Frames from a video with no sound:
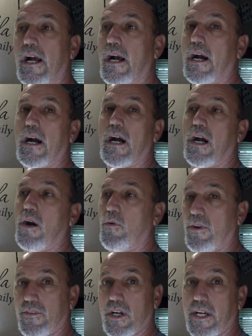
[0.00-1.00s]
Uh,
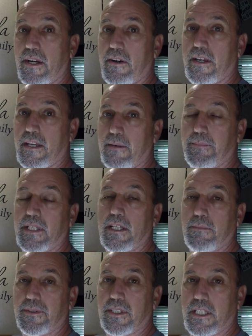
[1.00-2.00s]
we've gone out camping a
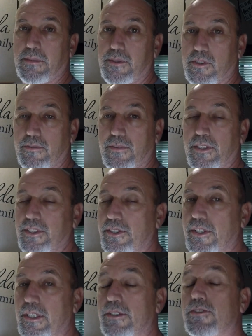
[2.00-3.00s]
couple times so far this
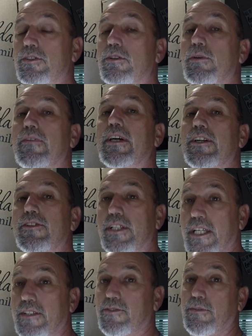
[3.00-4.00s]
year, so we've had a
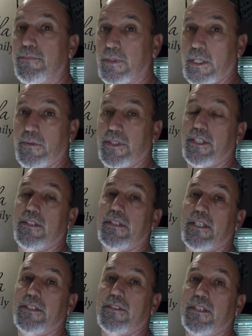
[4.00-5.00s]
chance to play with it and
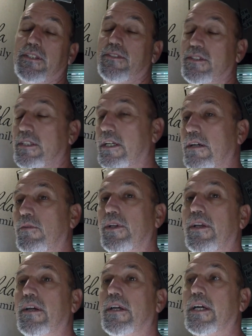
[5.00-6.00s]
test it and see how
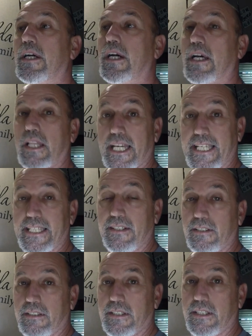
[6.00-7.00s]
we like it.
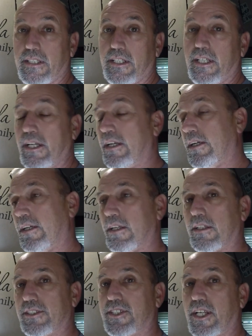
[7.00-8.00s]

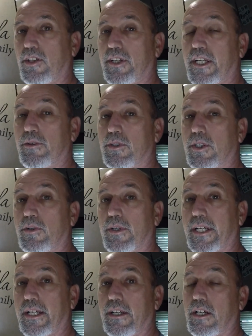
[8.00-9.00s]
Let's take a look at it real
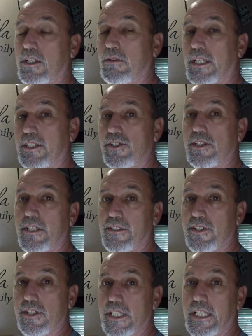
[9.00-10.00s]
quick. I'll go out and show you the
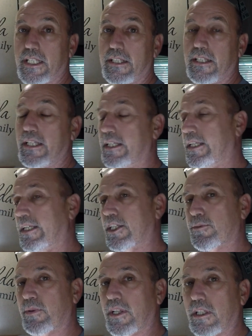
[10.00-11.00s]
shunt,
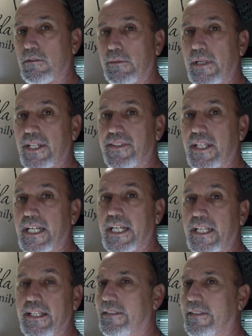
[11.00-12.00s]
explain a little bit about that.
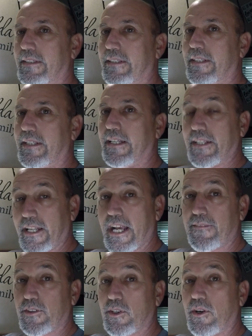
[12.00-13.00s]
And then
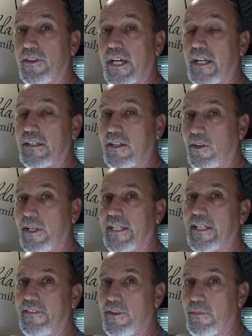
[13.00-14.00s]
after all that, I'll go ahead
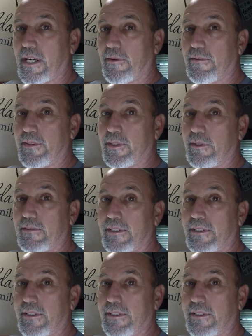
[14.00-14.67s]
and give you my review of